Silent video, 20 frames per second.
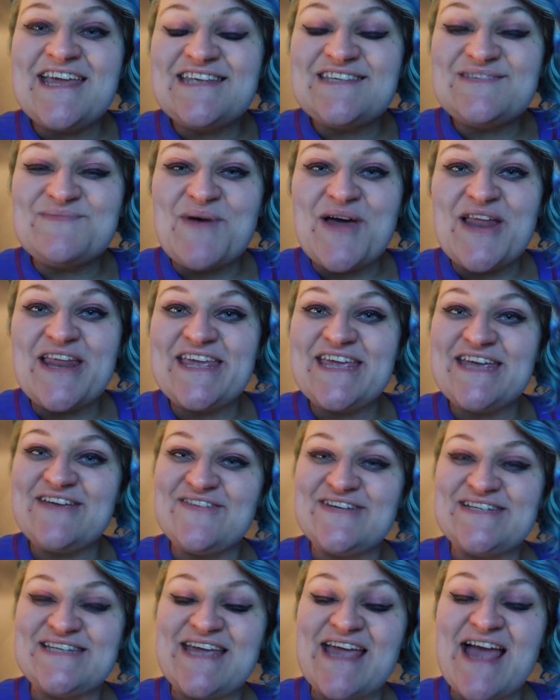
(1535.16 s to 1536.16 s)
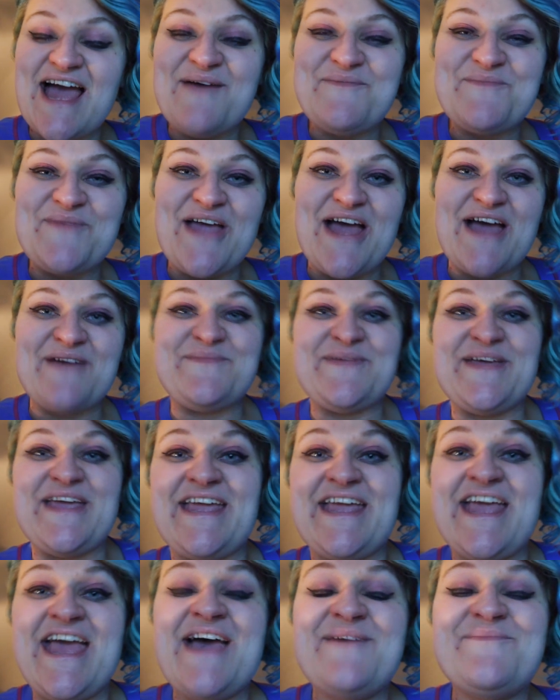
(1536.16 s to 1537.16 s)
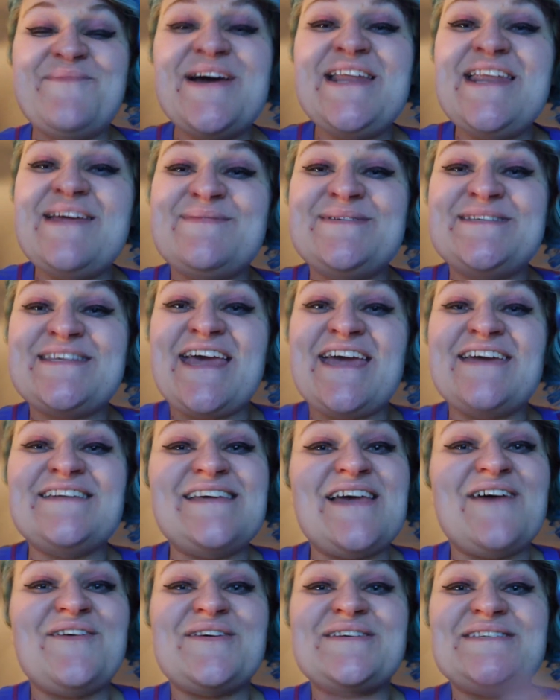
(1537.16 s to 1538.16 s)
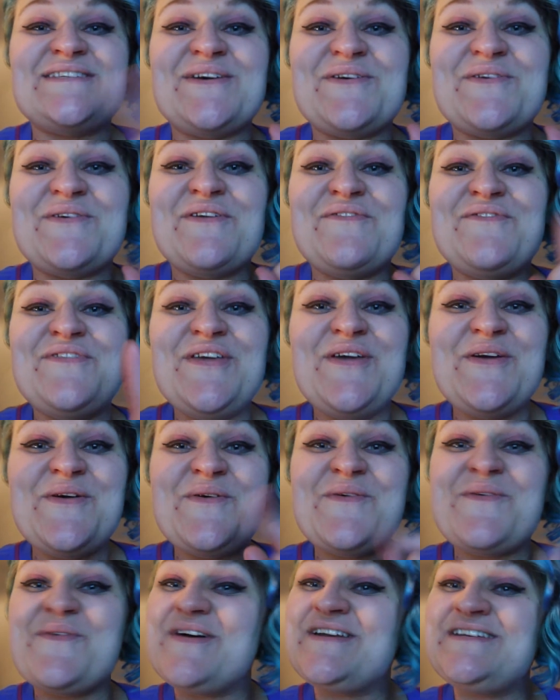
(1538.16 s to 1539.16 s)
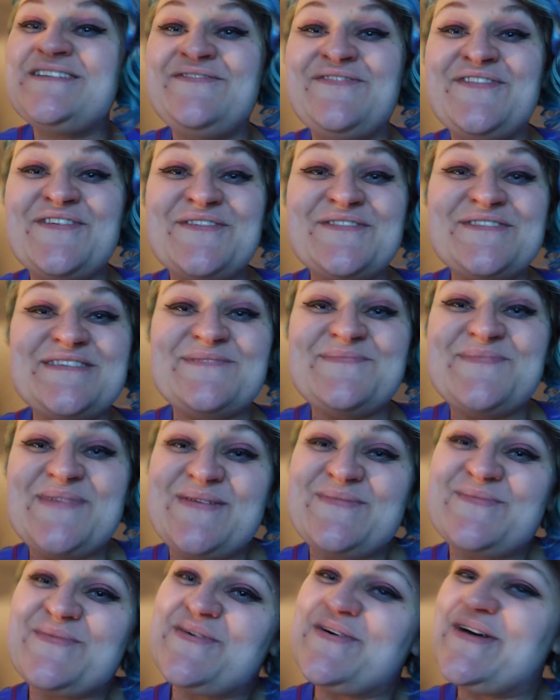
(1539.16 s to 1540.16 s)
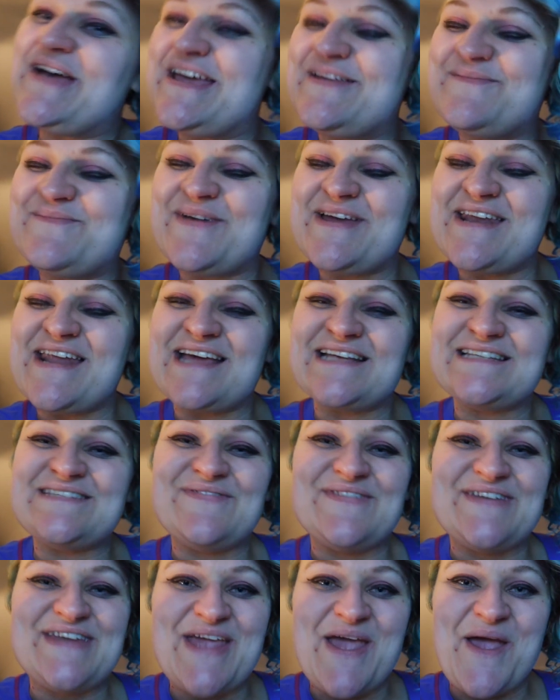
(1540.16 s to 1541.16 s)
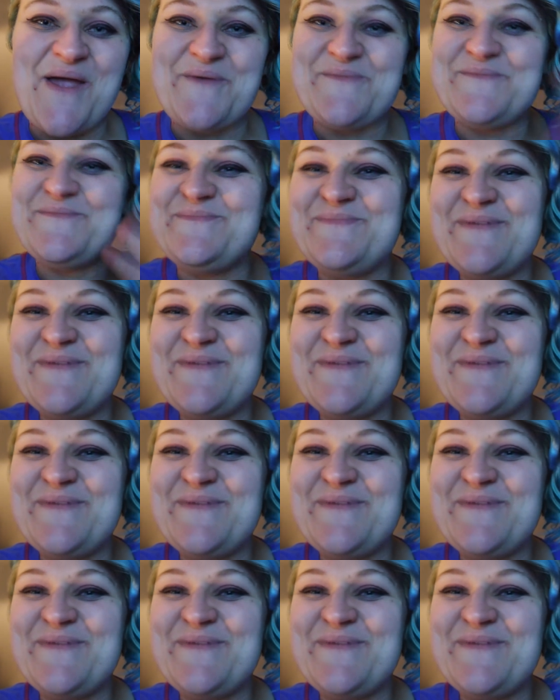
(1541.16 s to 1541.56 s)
keep smiling, keep reading, and be happy. My name is Katie, and I see all of you wonderful, awesome people in my next video.